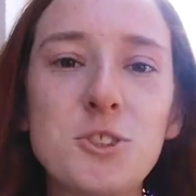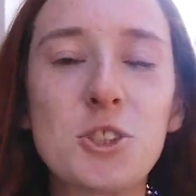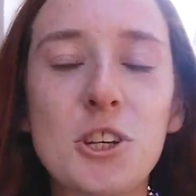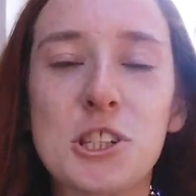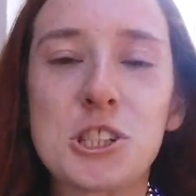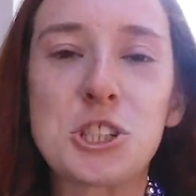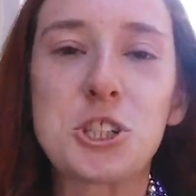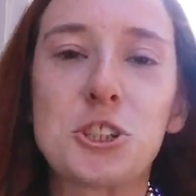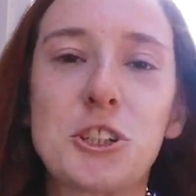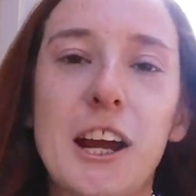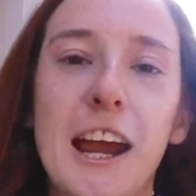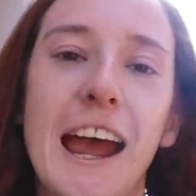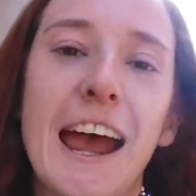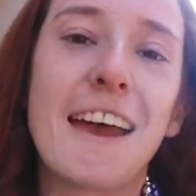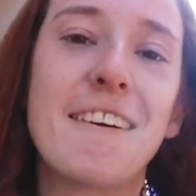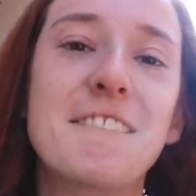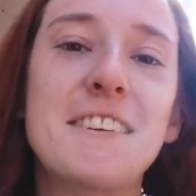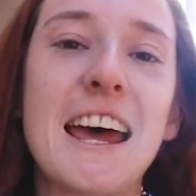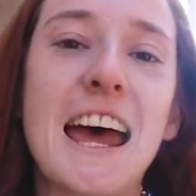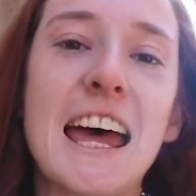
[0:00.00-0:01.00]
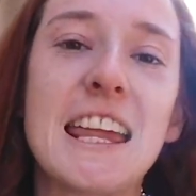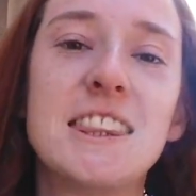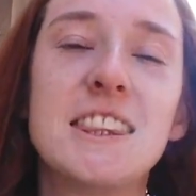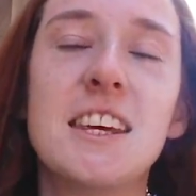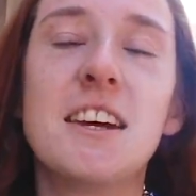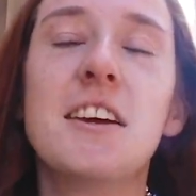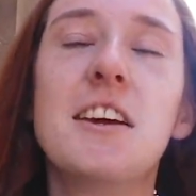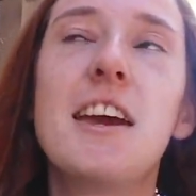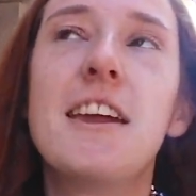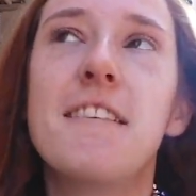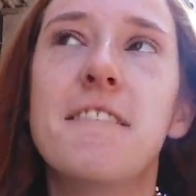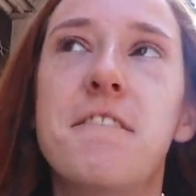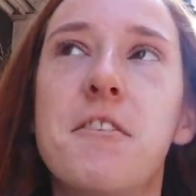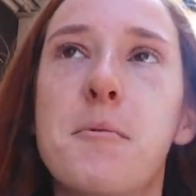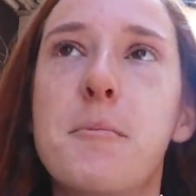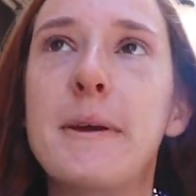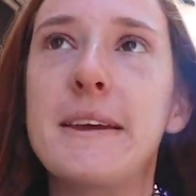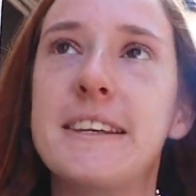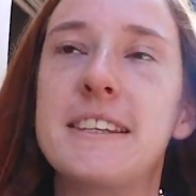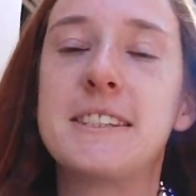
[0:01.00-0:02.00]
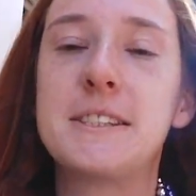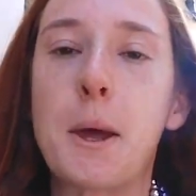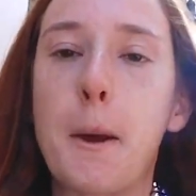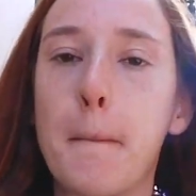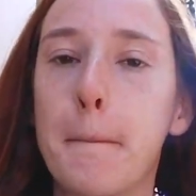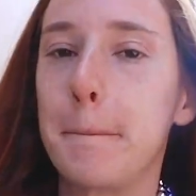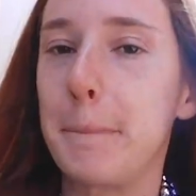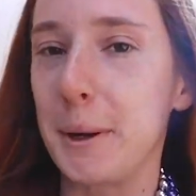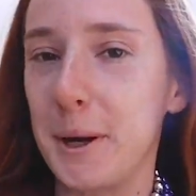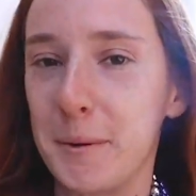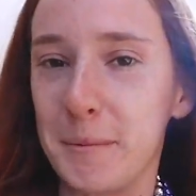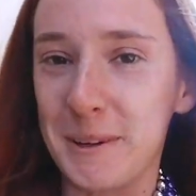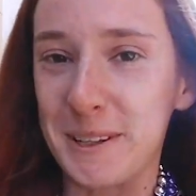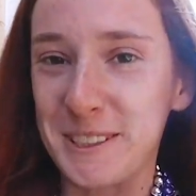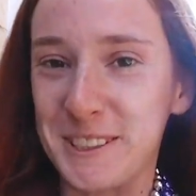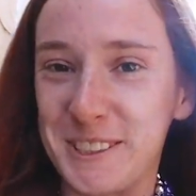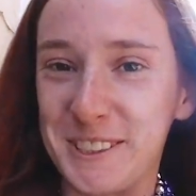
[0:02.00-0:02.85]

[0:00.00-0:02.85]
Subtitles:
just arrived at the infamous Bourbon